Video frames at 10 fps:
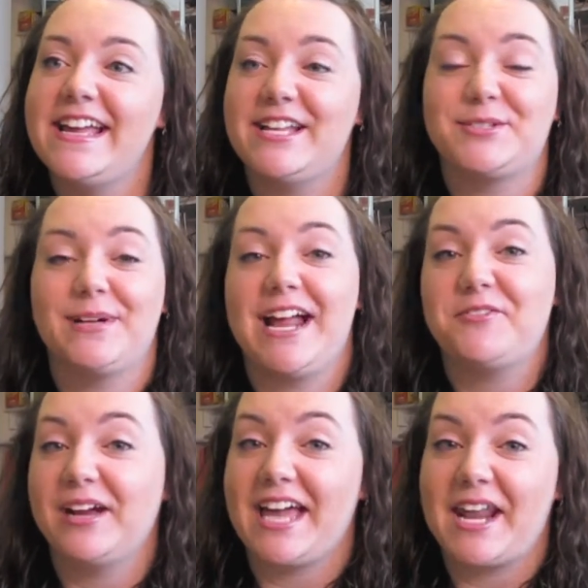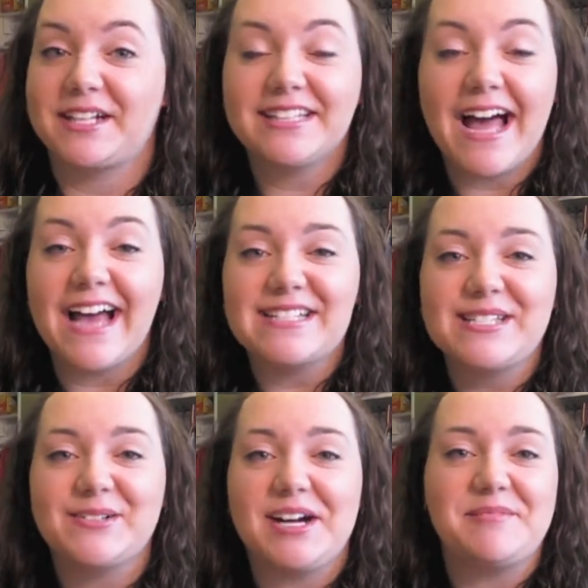It's right after I got out of class,
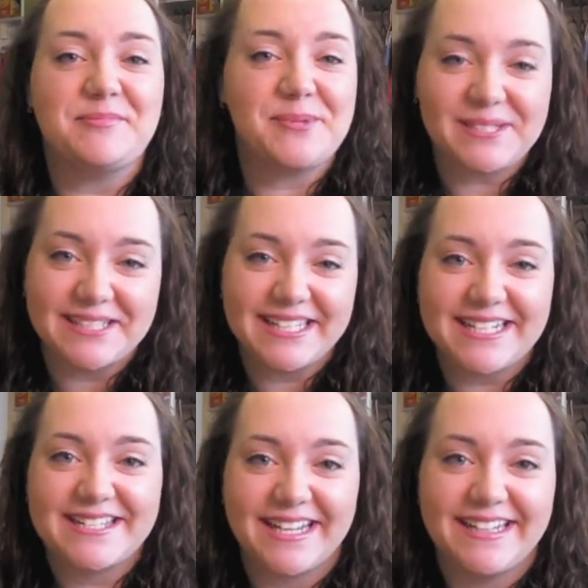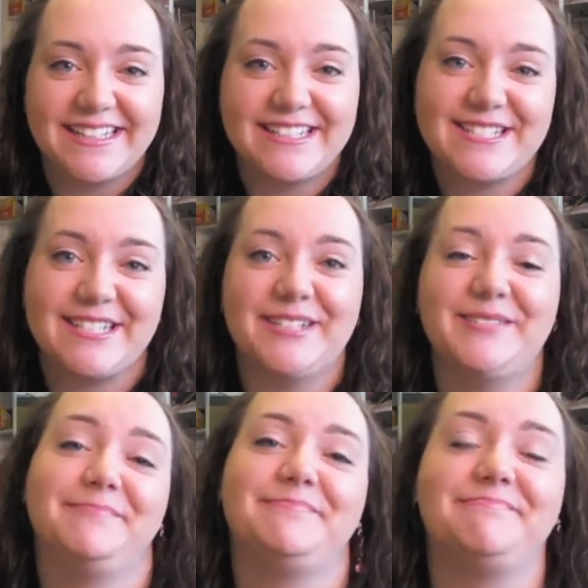so I'm really excited, so
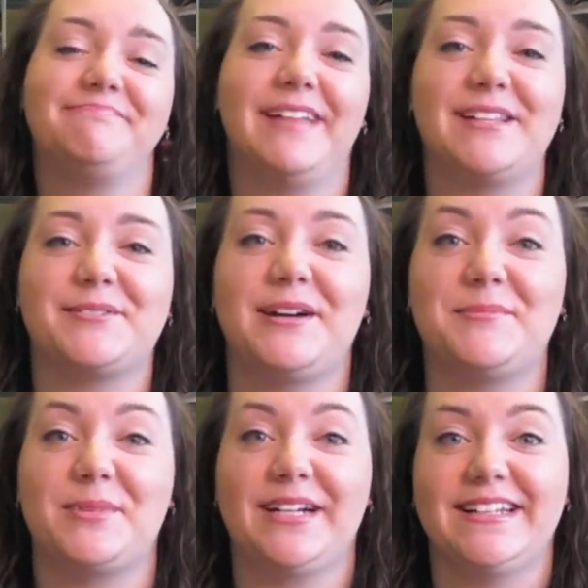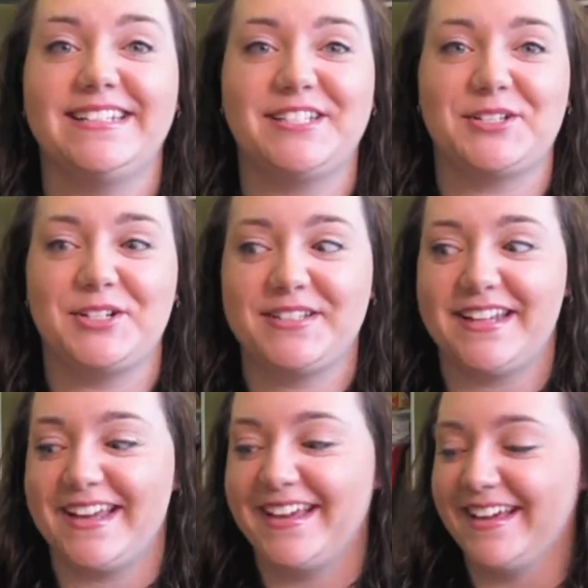that's why I'm wearing a t-shirt
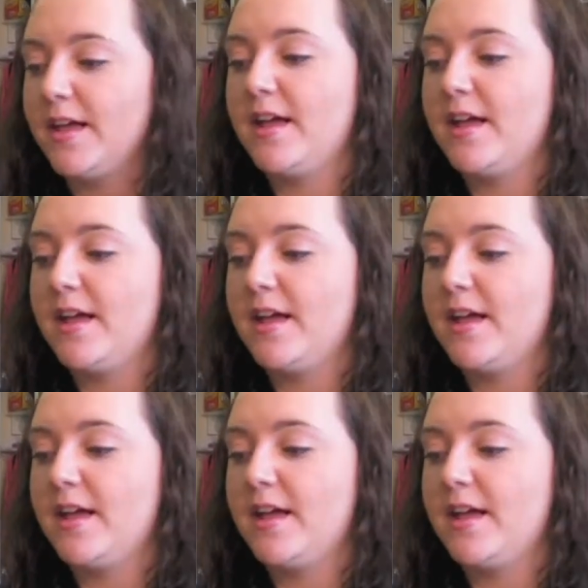today.